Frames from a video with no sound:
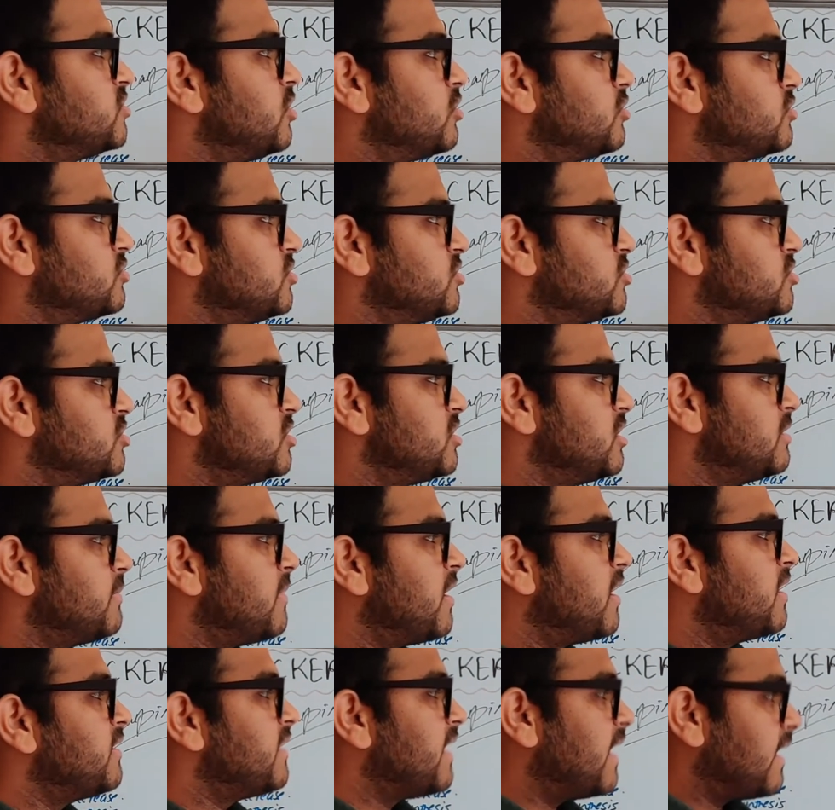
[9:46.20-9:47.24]
the oxygen
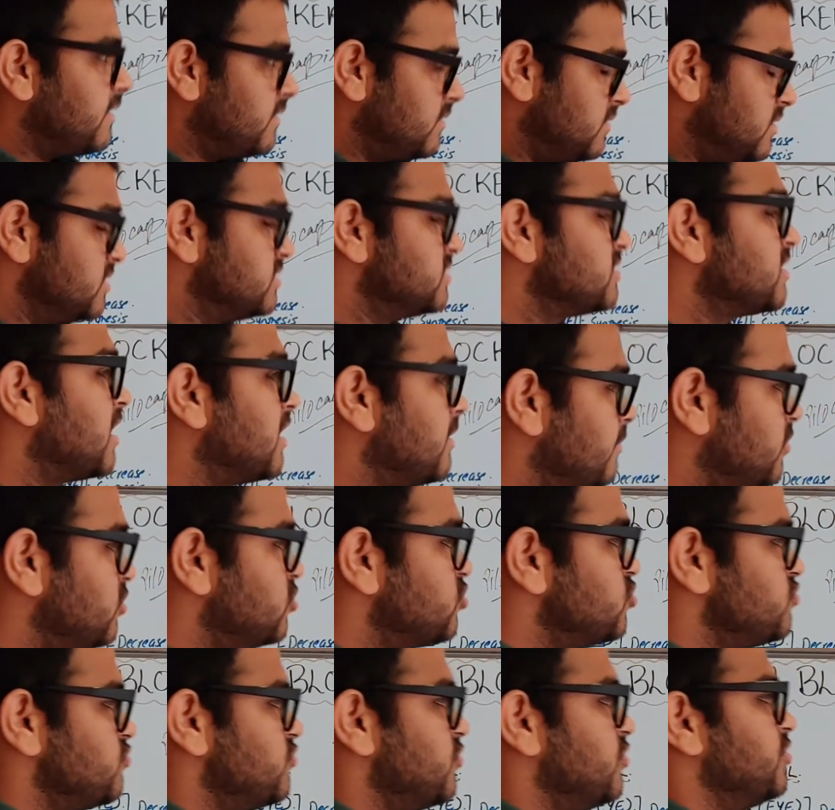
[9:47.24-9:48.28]
demand and thus can be
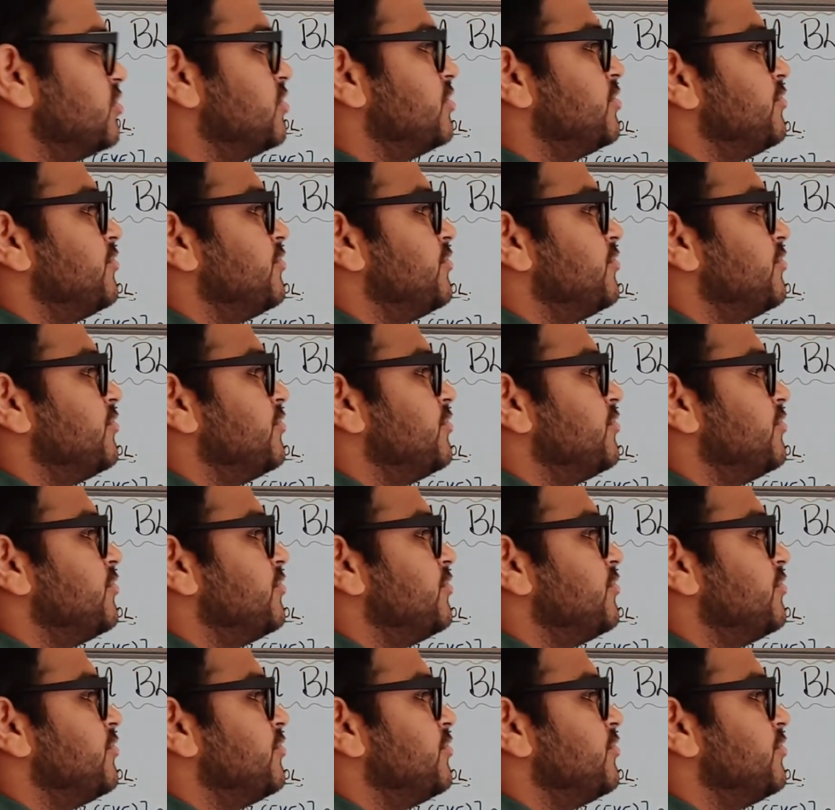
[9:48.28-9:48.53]
used for the